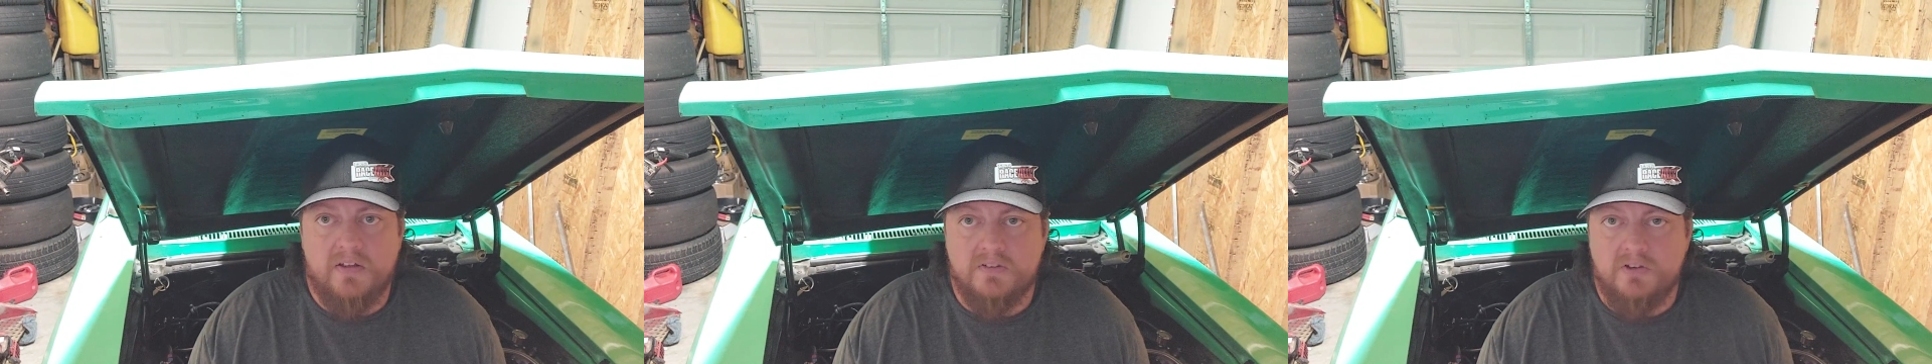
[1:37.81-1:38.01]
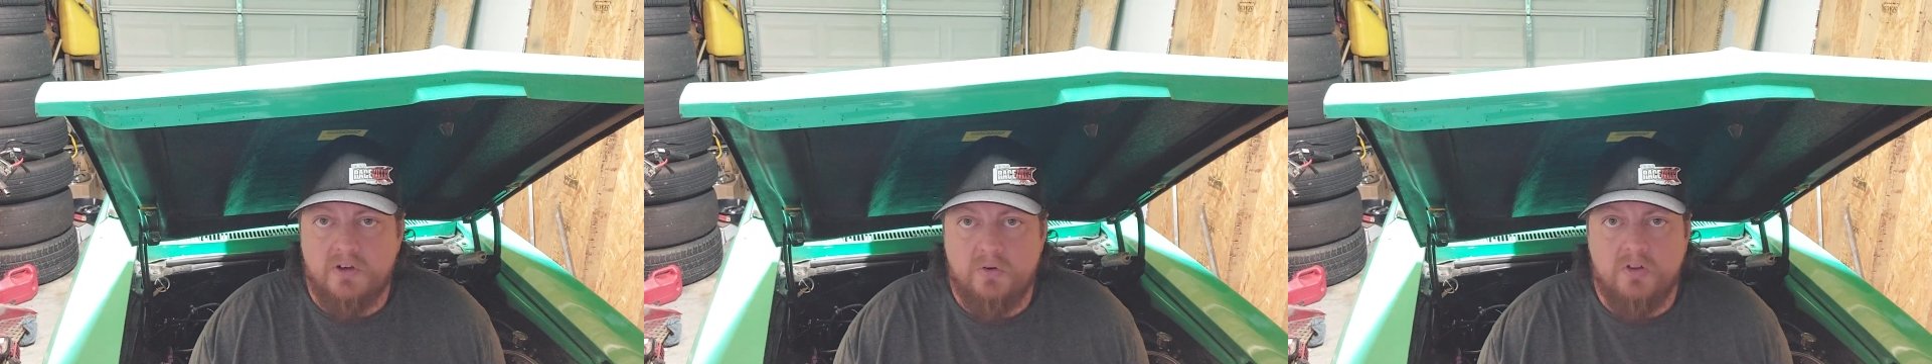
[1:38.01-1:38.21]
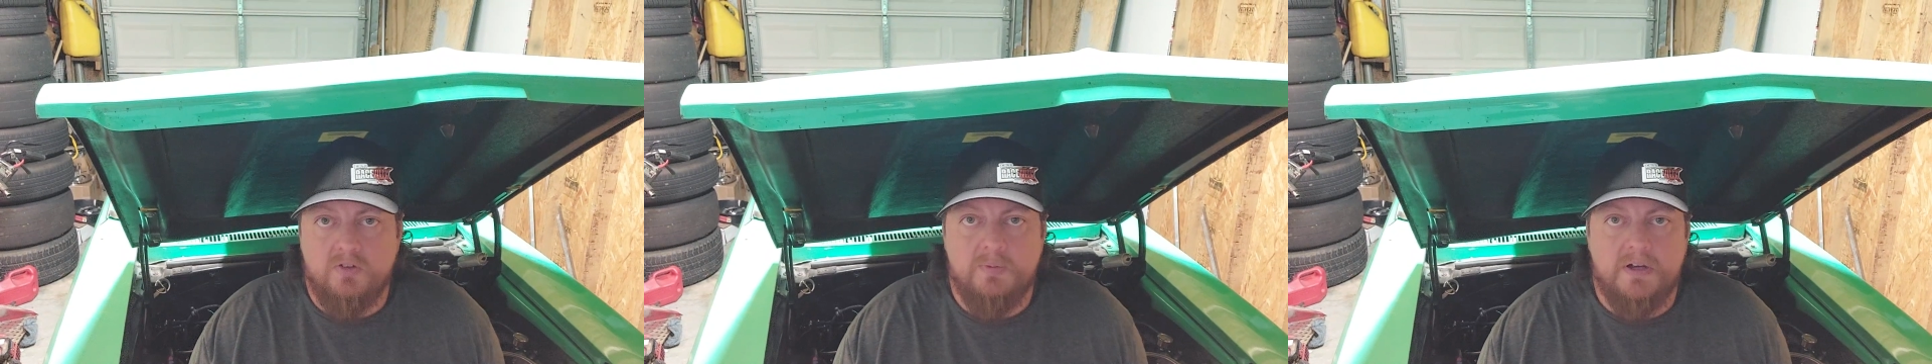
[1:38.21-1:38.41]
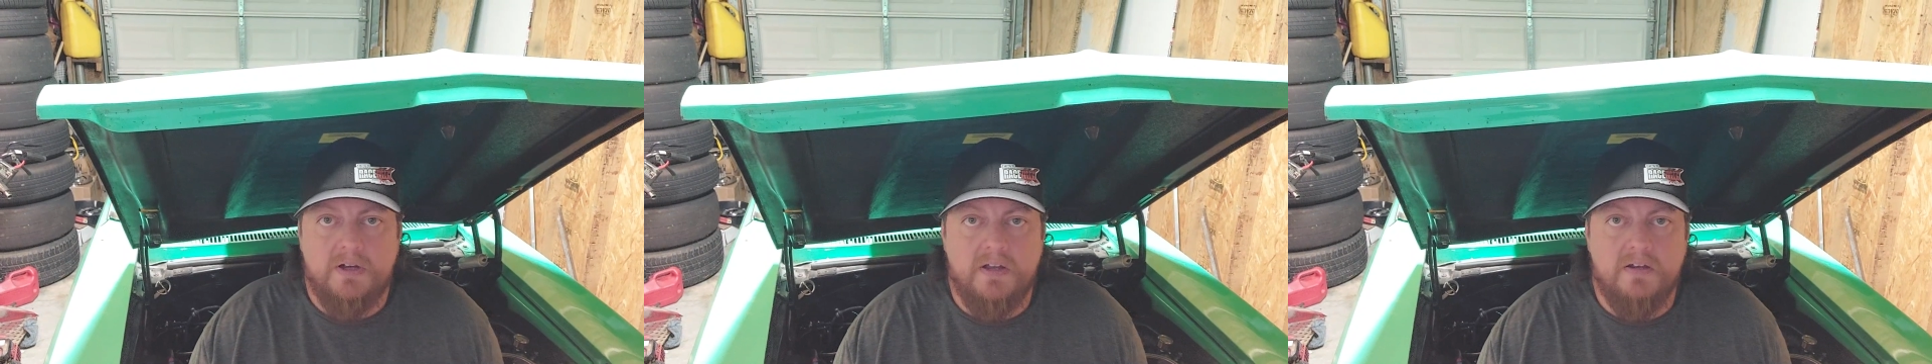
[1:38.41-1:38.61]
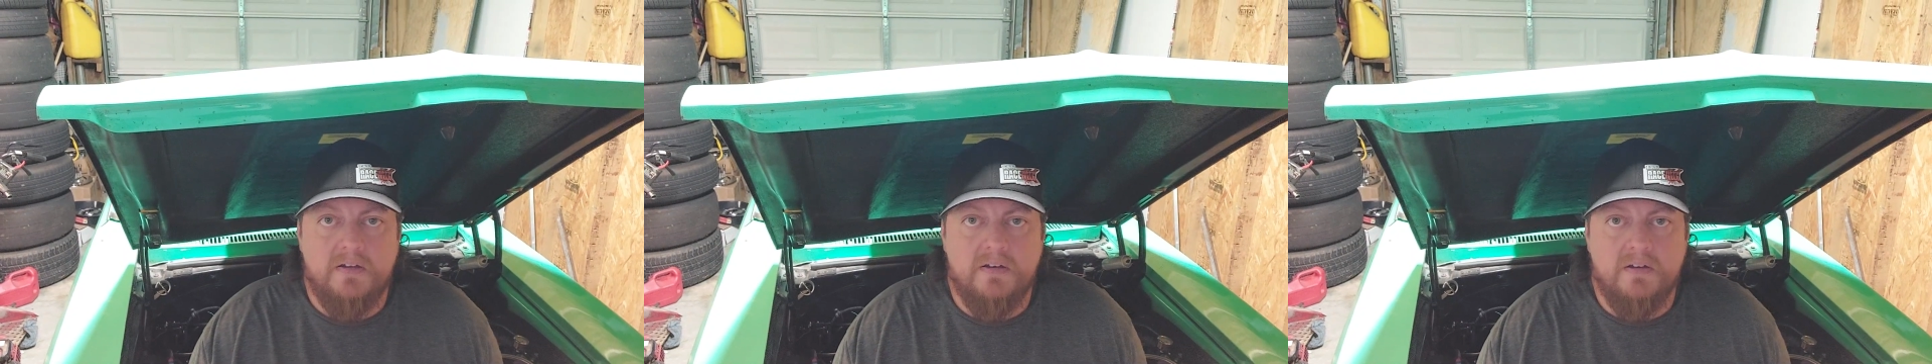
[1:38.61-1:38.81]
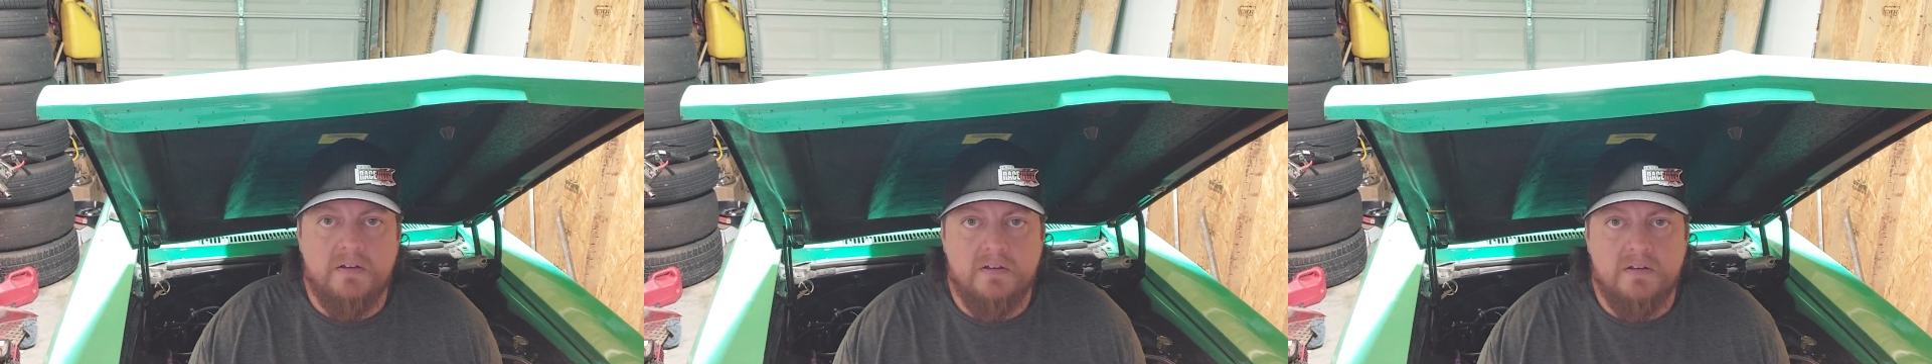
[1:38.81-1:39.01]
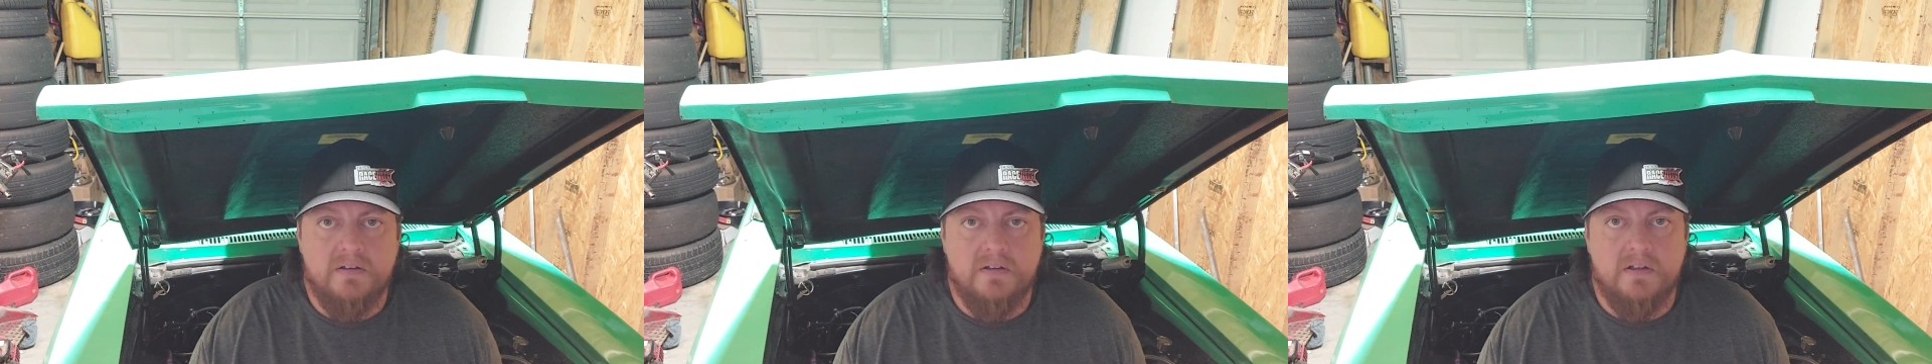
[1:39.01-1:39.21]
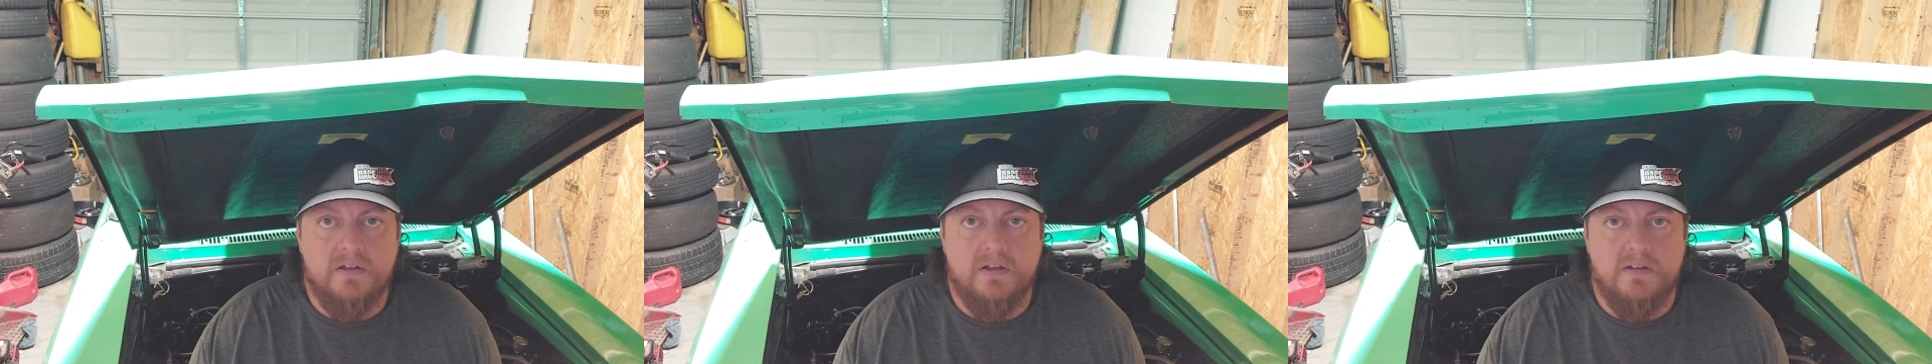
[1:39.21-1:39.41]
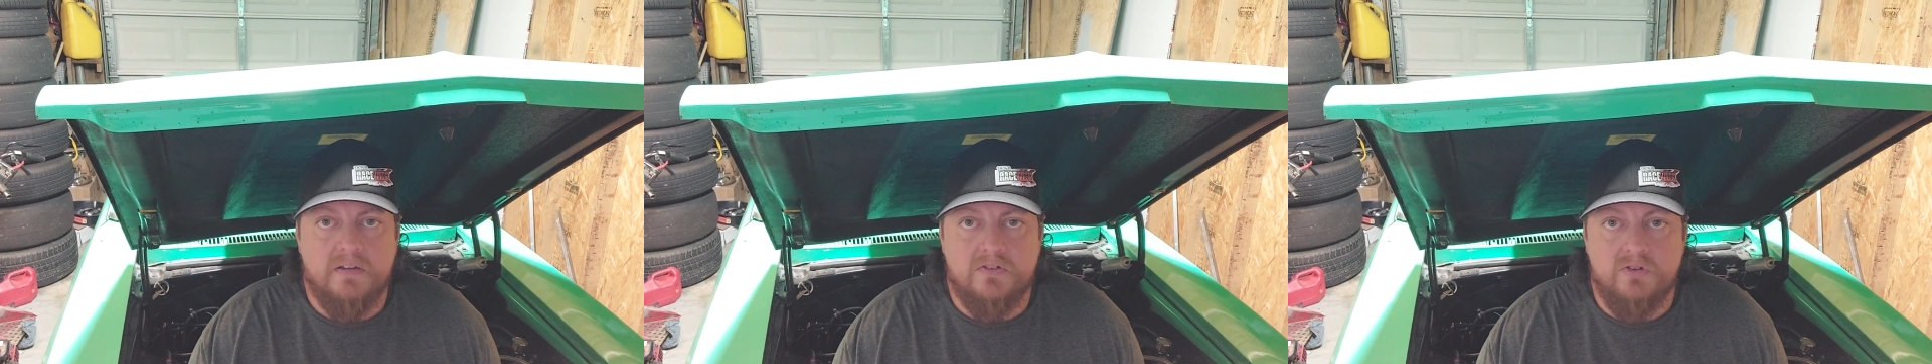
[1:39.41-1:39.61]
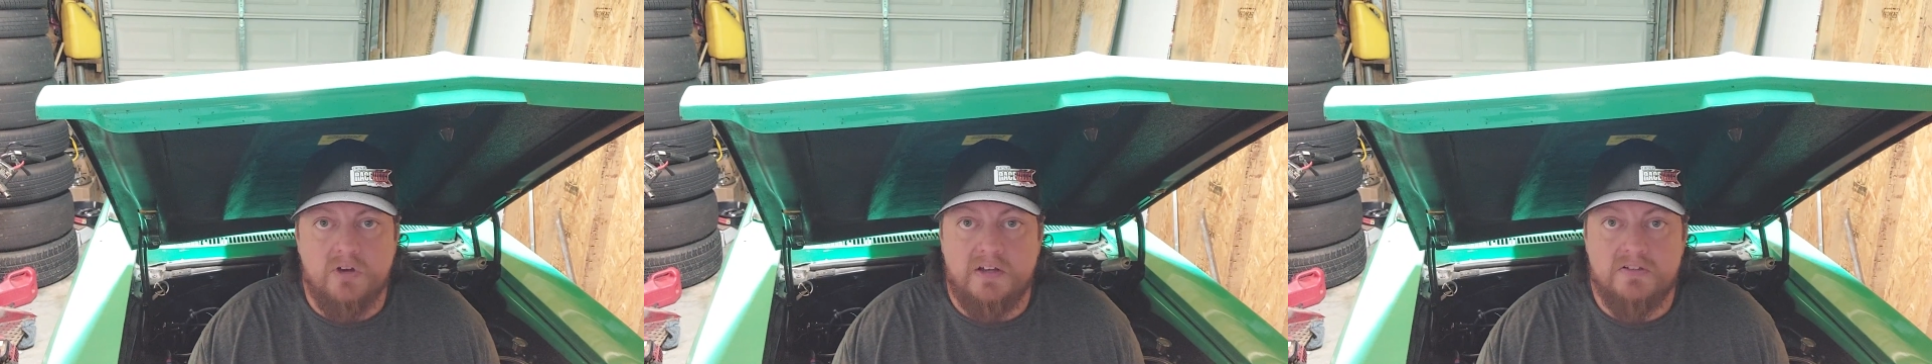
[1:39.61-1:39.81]
It's a goal of mine, and
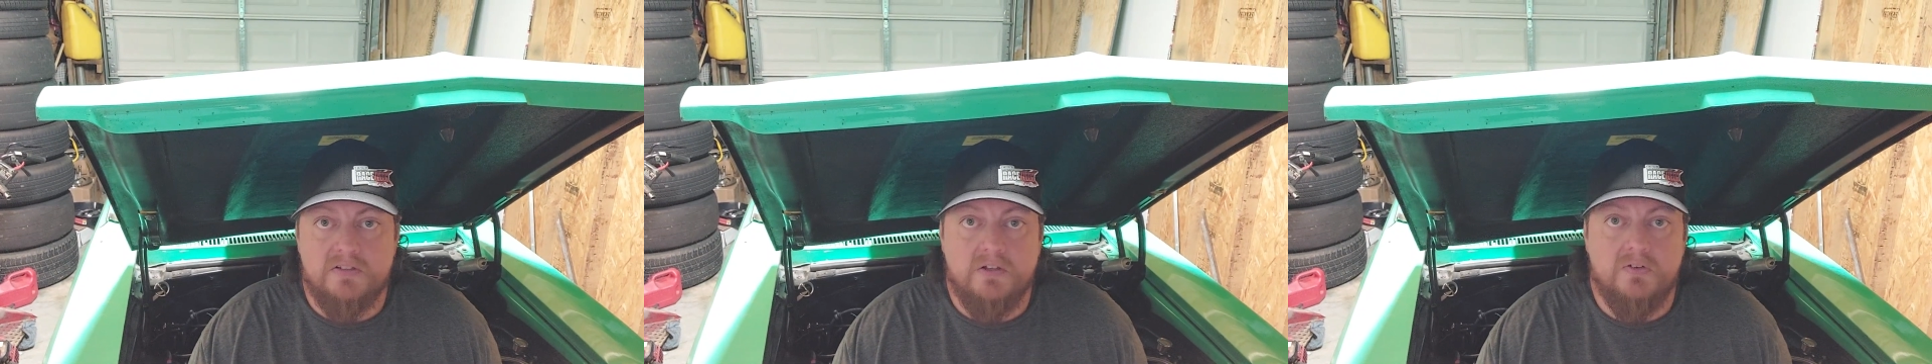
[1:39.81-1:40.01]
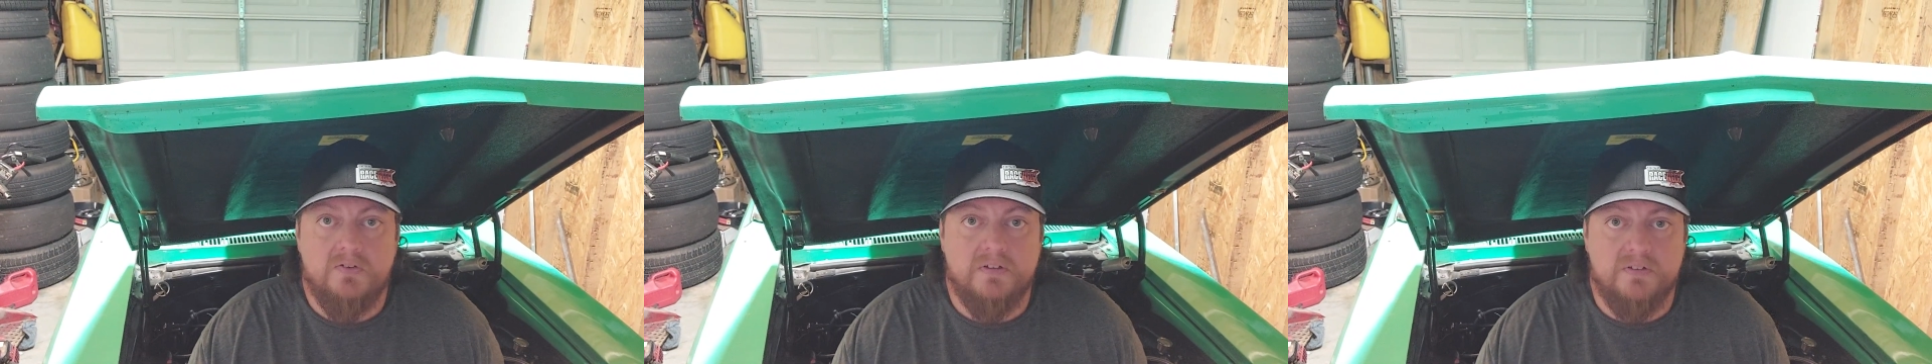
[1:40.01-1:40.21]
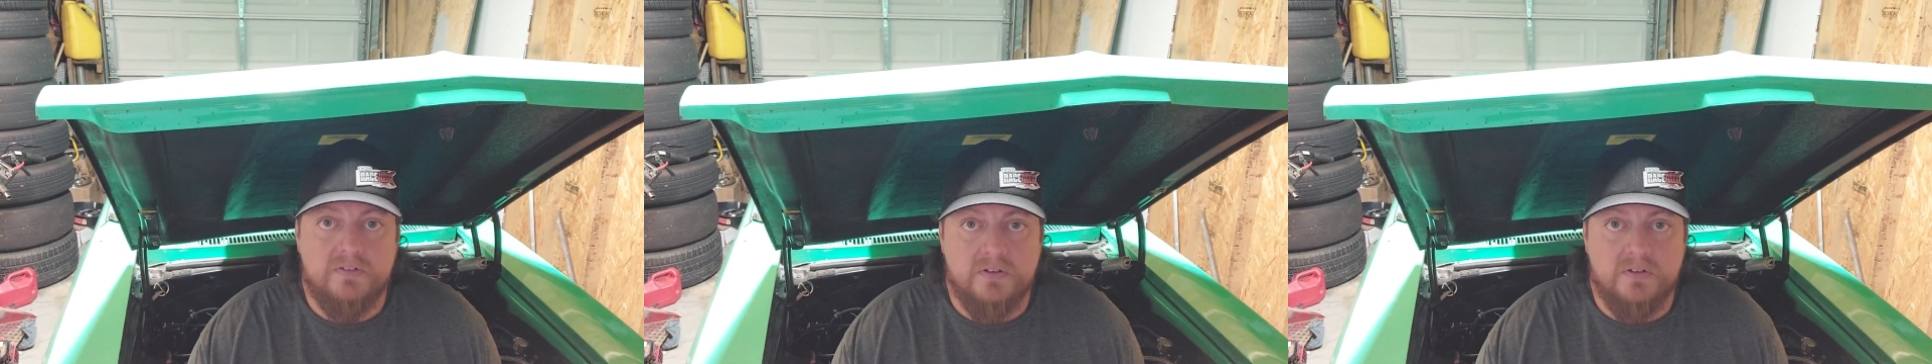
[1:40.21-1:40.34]
the track's closing.